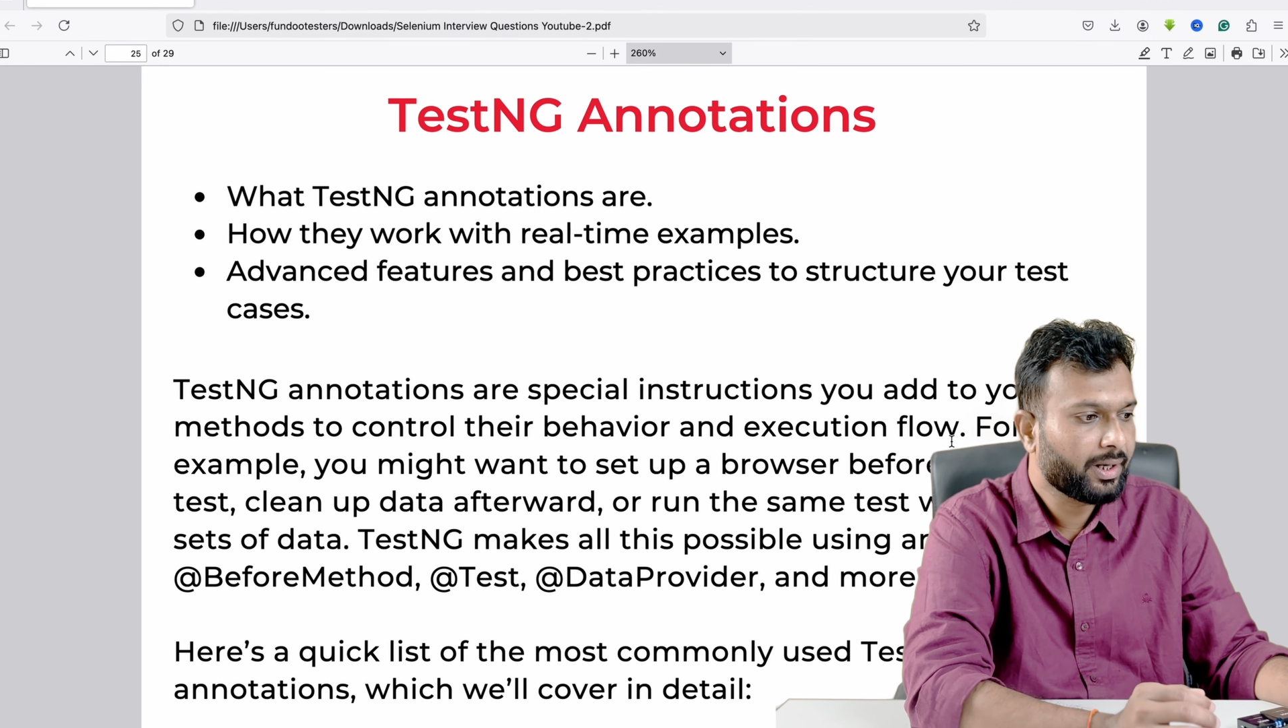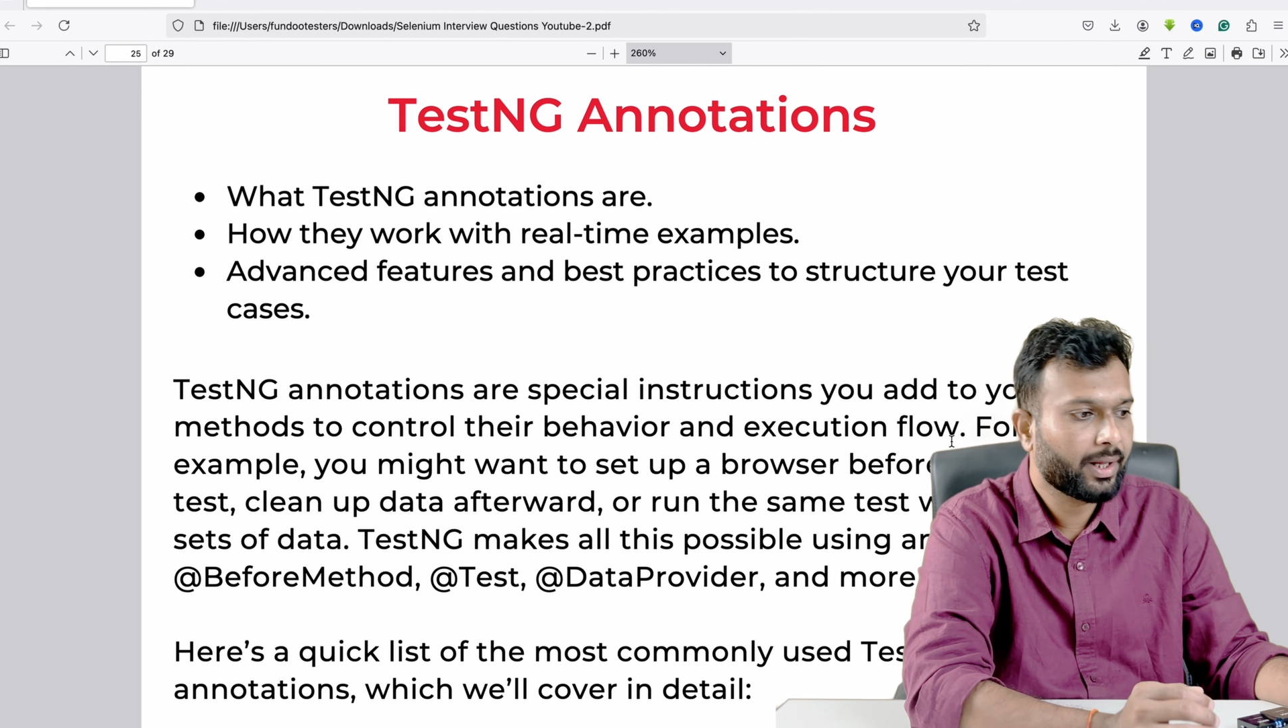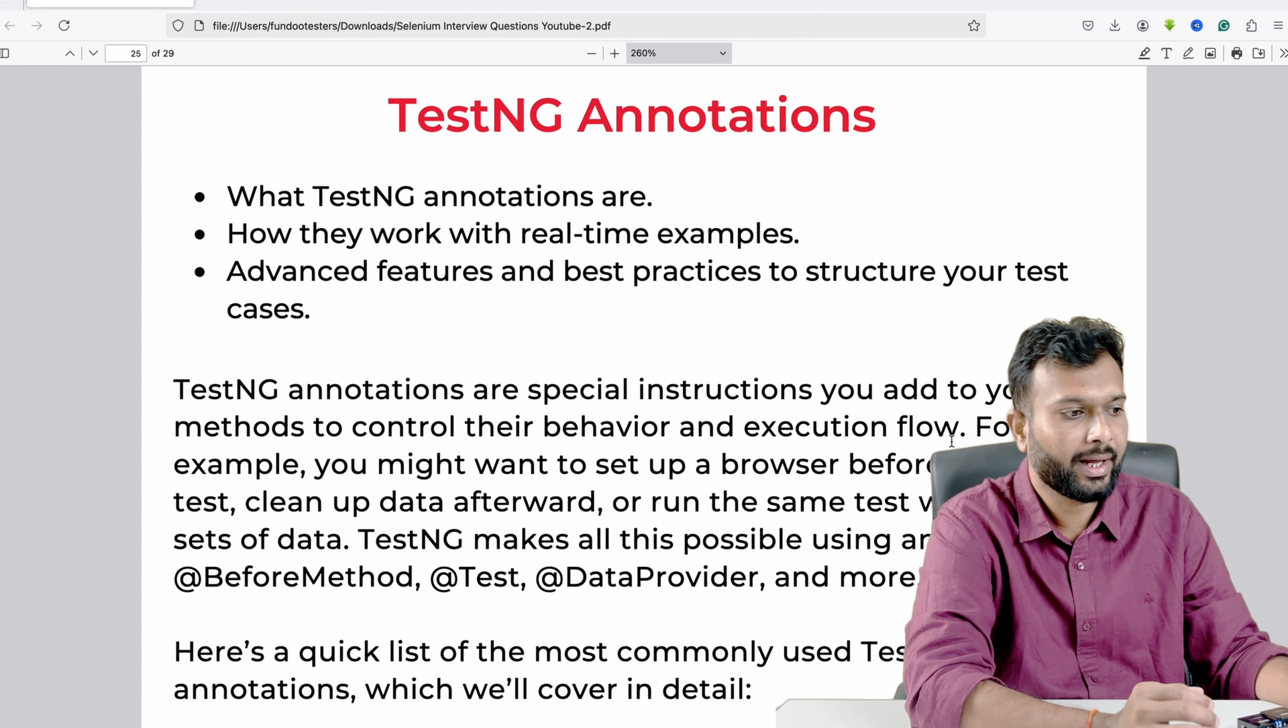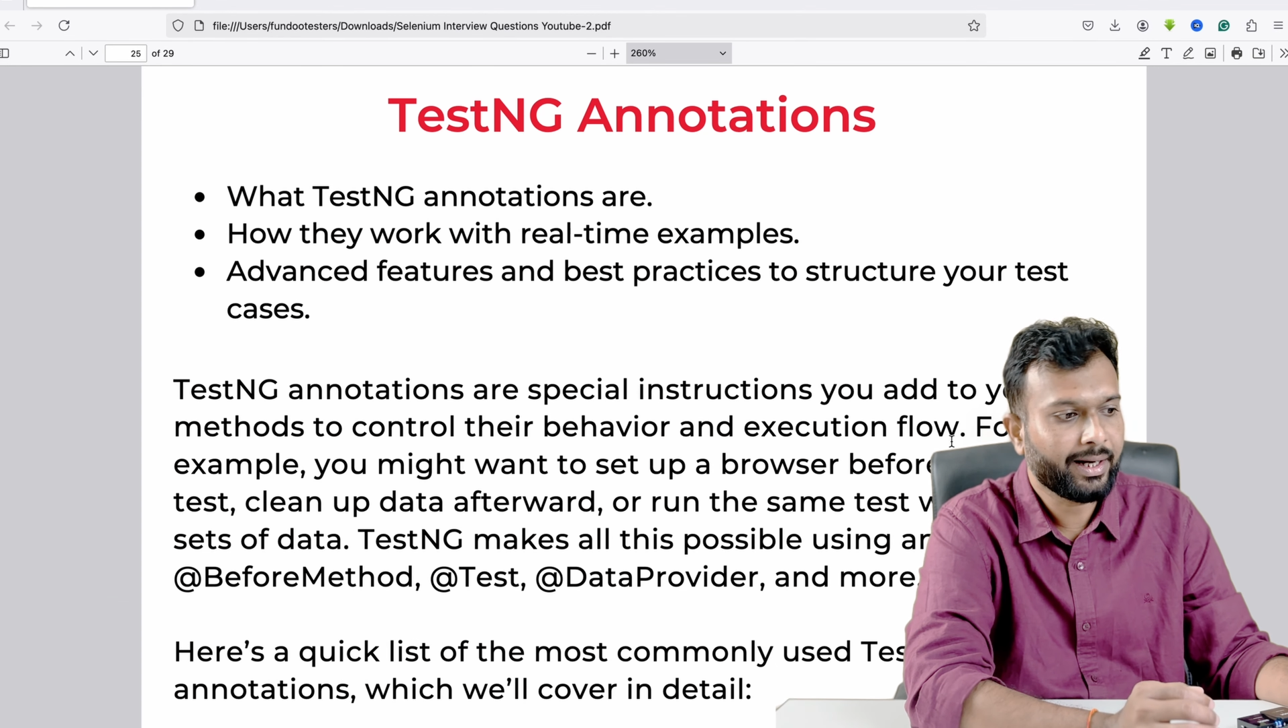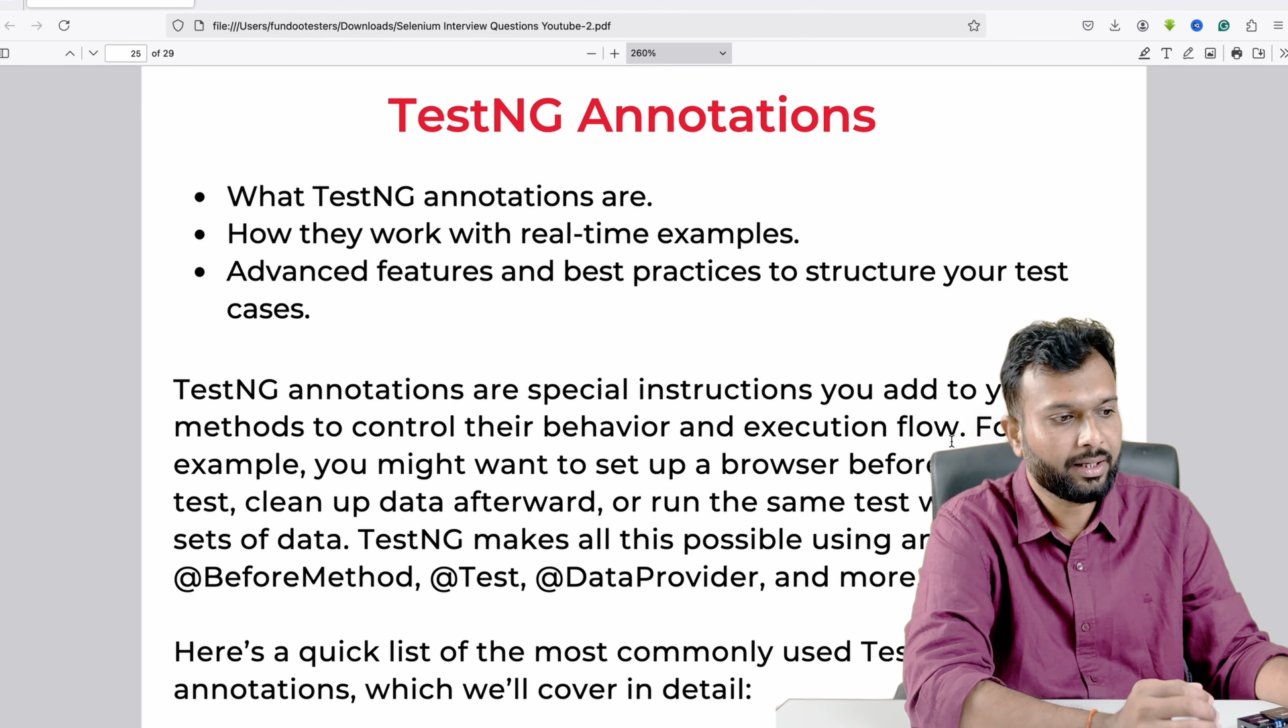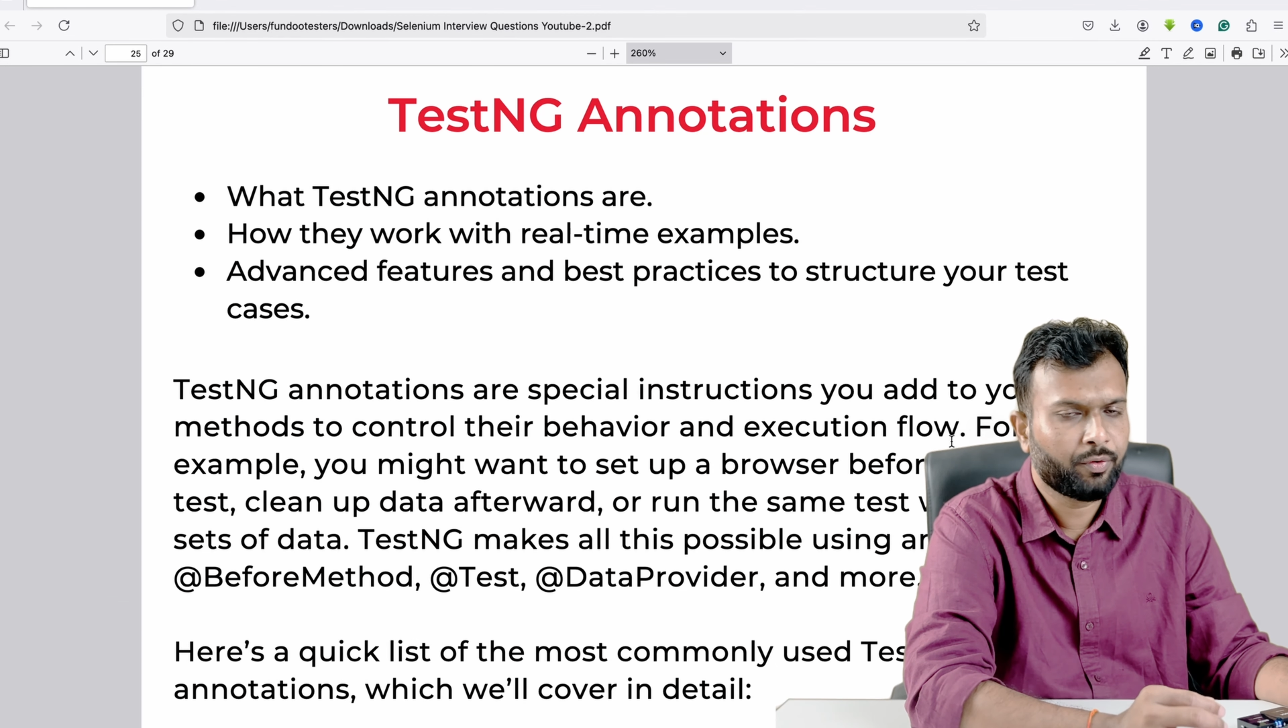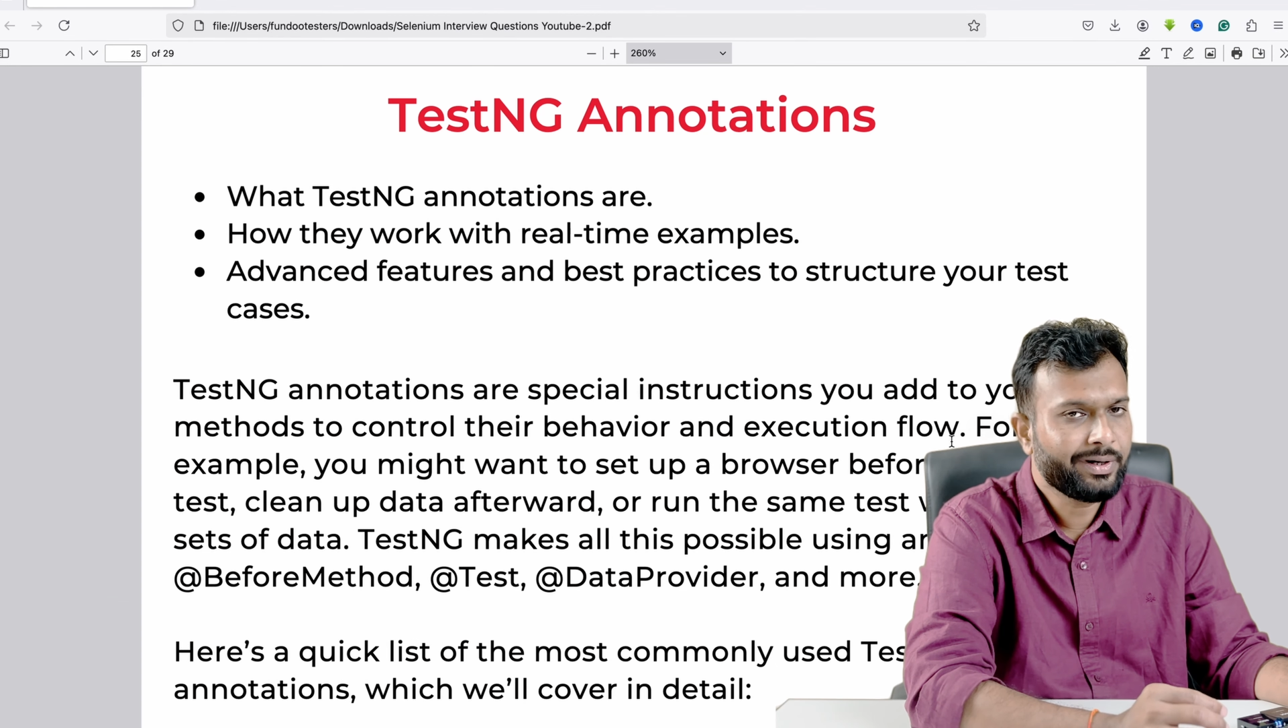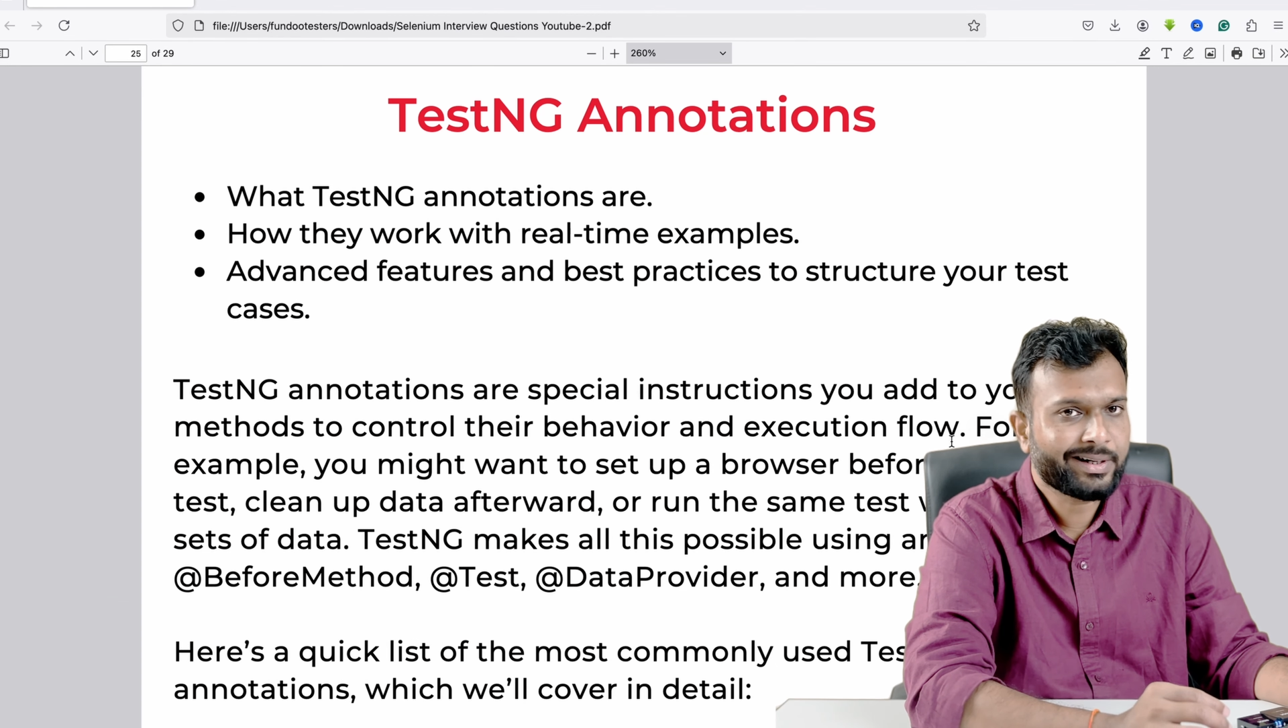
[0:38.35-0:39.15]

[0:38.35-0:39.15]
and we'll